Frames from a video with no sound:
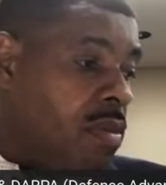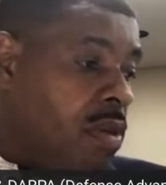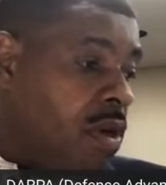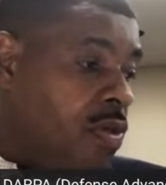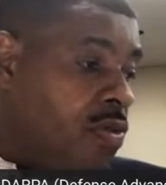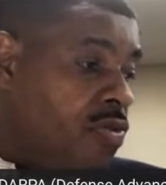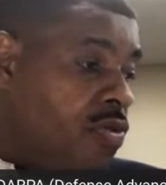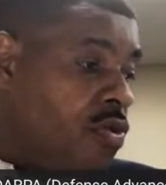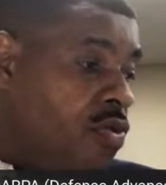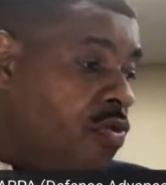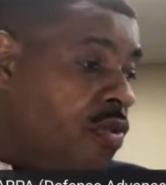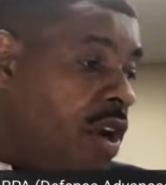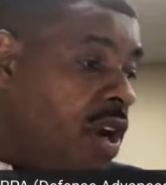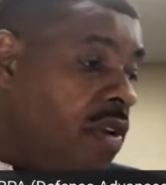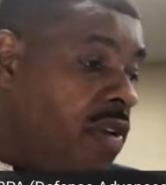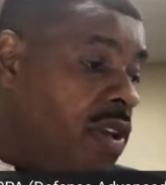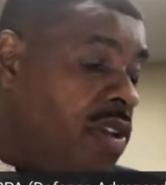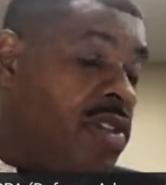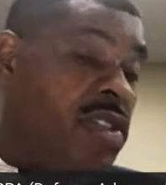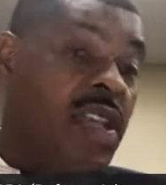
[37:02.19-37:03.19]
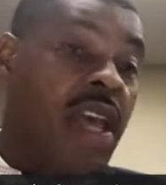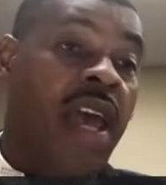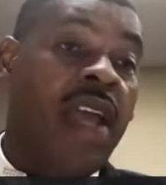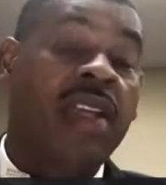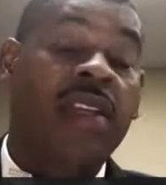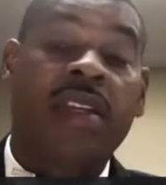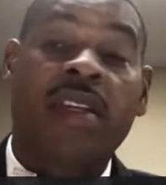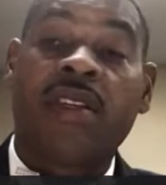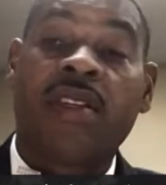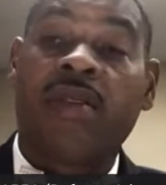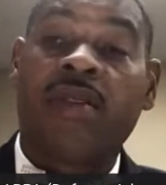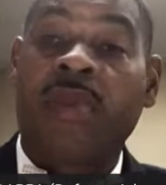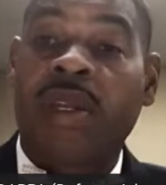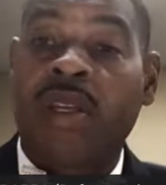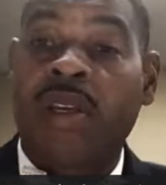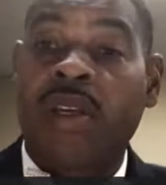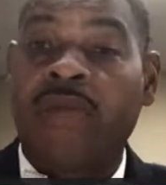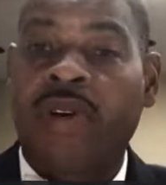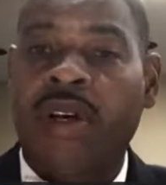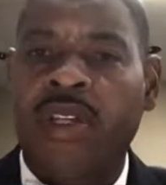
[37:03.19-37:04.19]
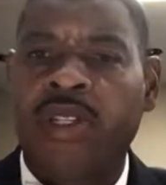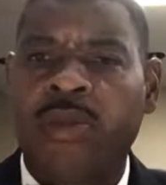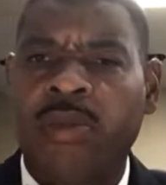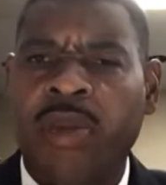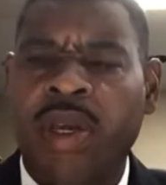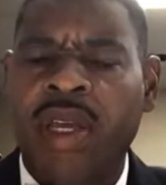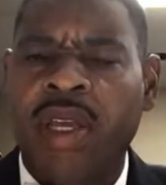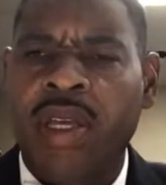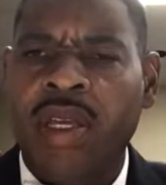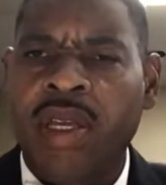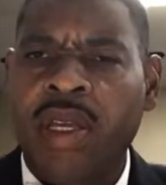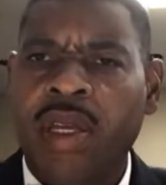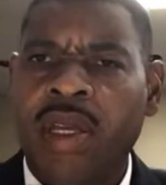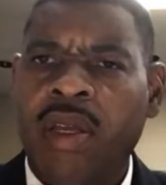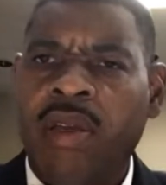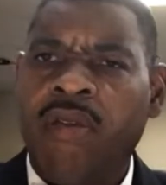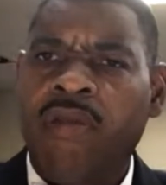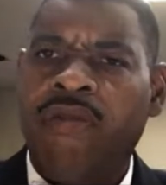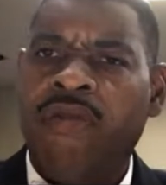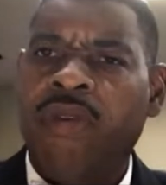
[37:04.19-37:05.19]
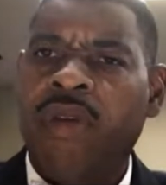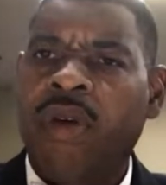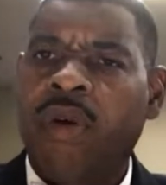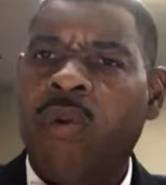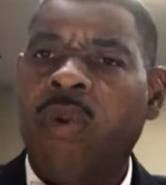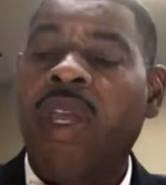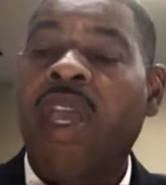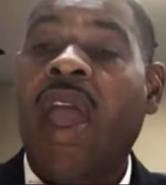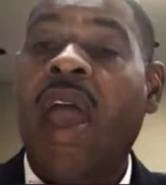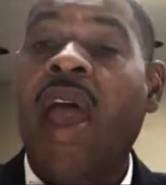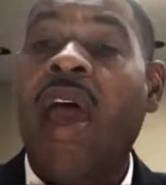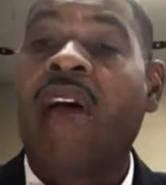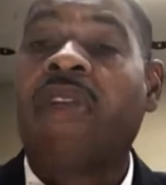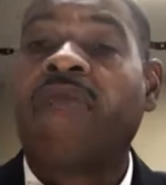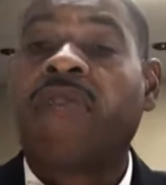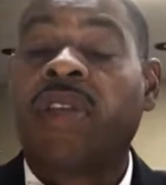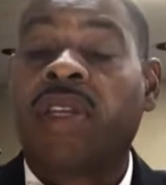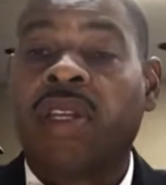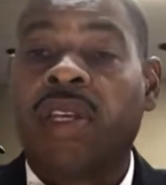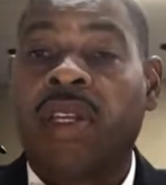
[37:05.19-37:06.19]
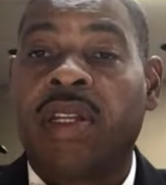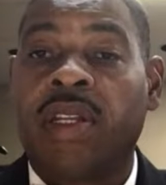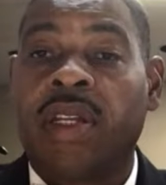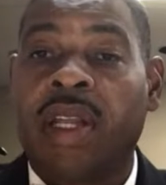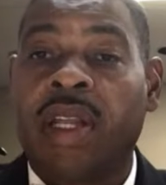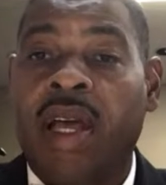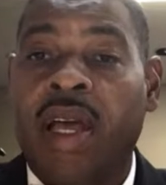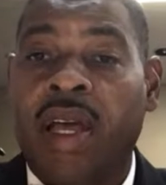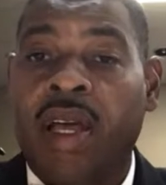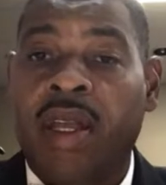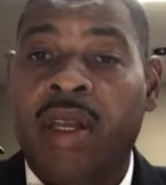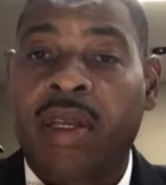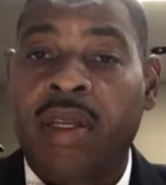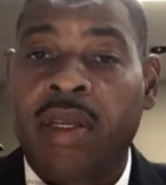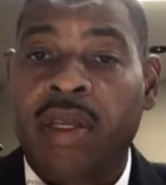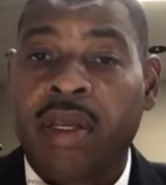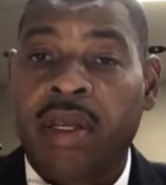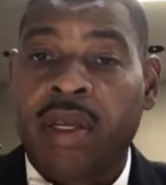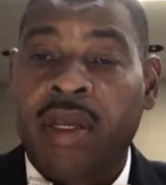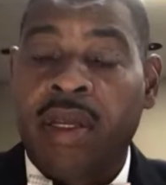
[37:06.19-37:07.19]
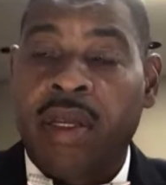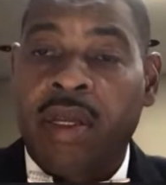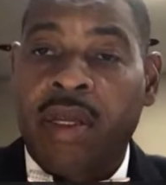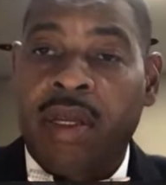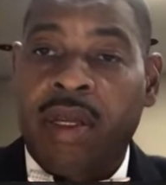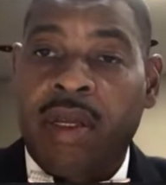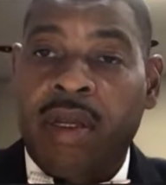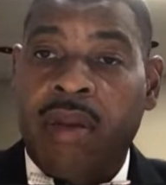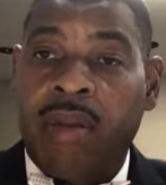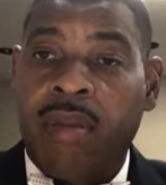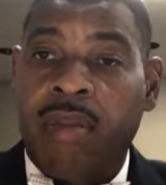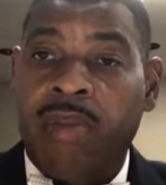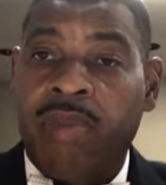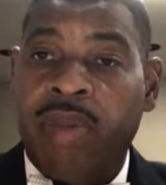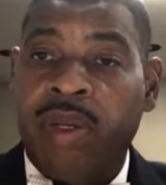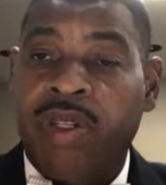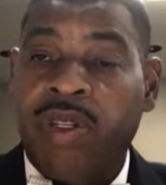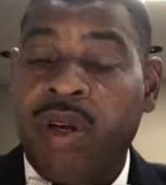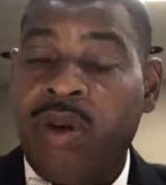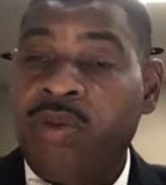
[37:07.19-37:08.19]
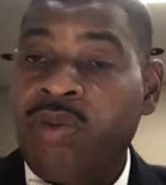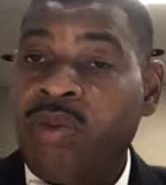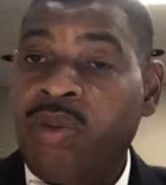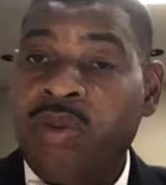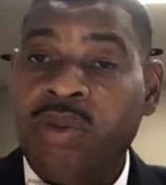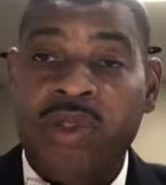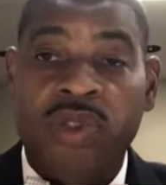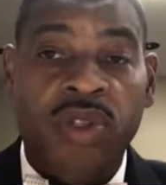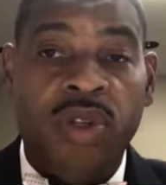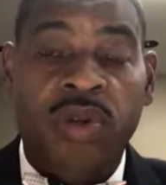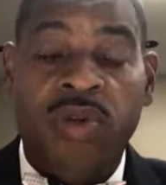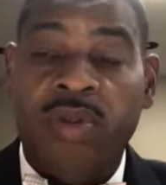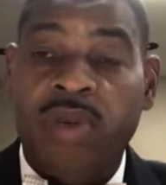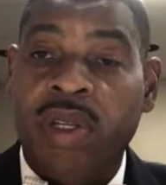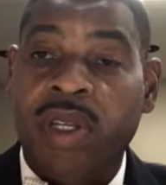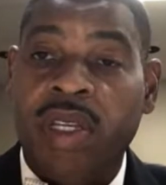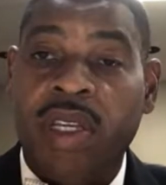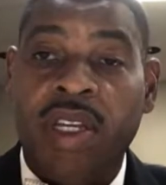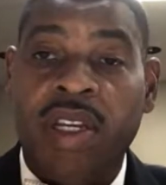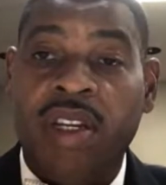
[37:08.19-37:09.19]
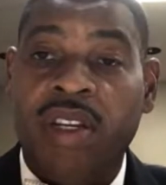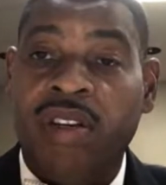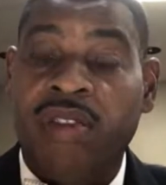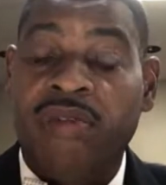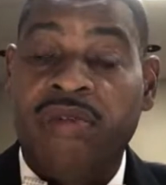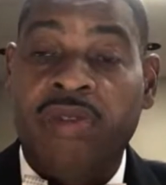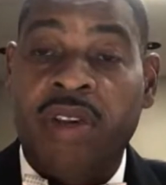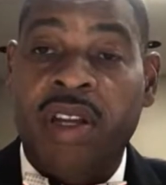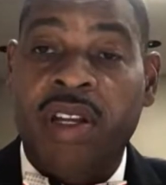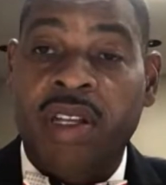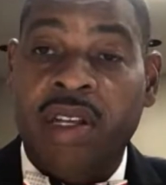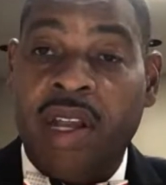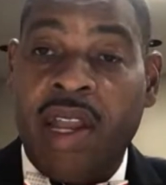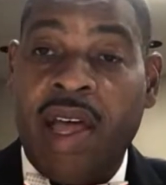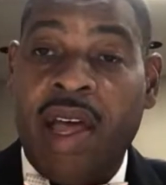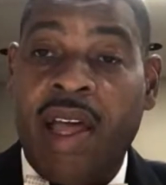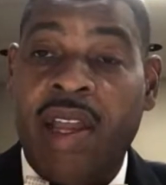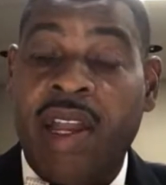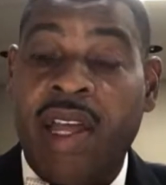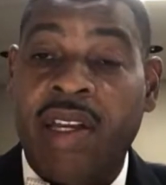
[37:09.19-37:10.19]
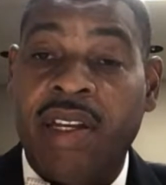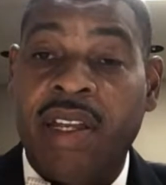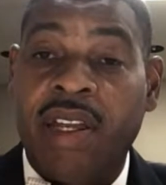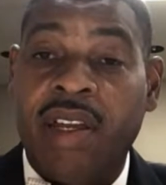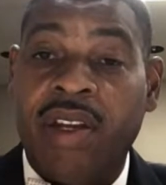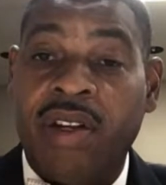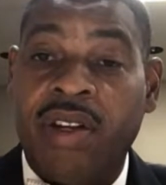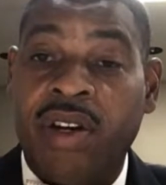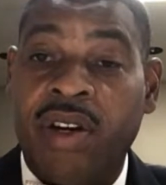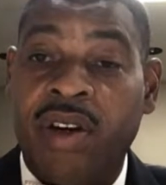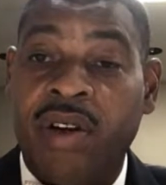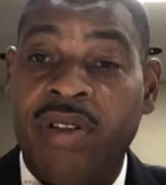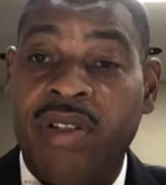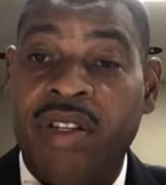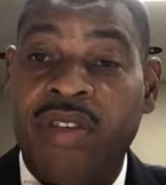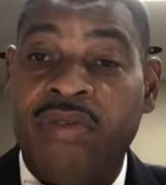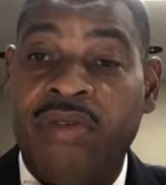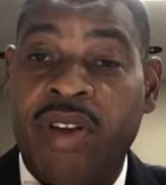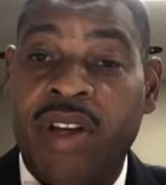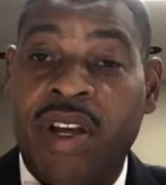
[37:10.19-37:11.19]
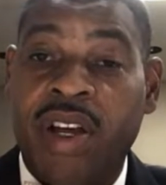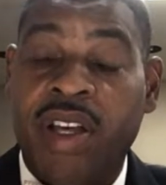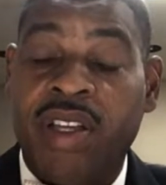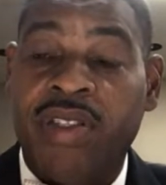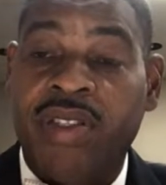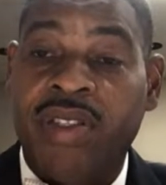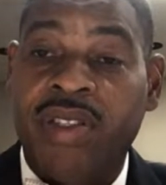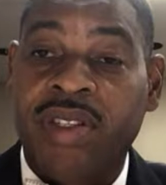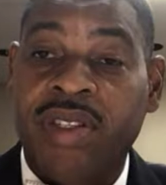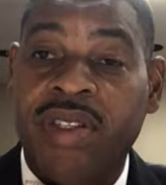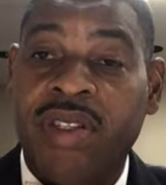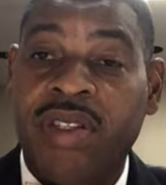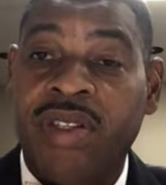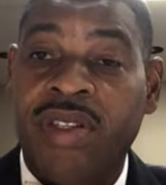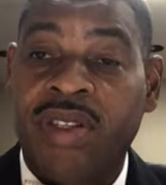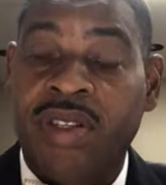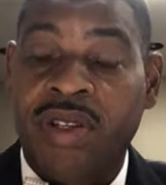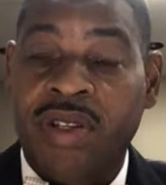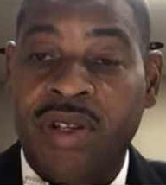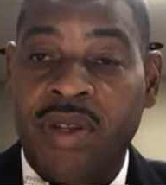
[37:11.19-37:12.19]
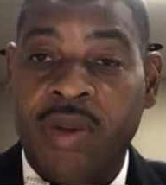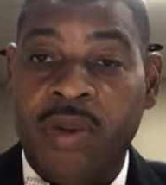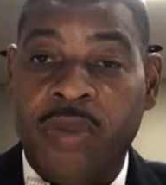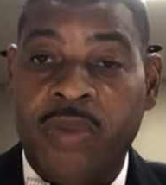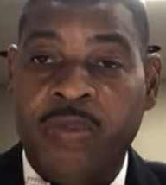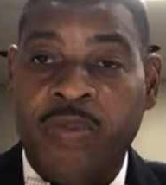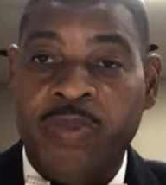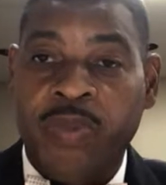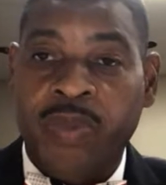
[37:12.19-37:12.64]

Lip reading: But through various tactics, many of us may feel we have to get in line. But don't certainly get in the front of the line like they're encouraging for us to do.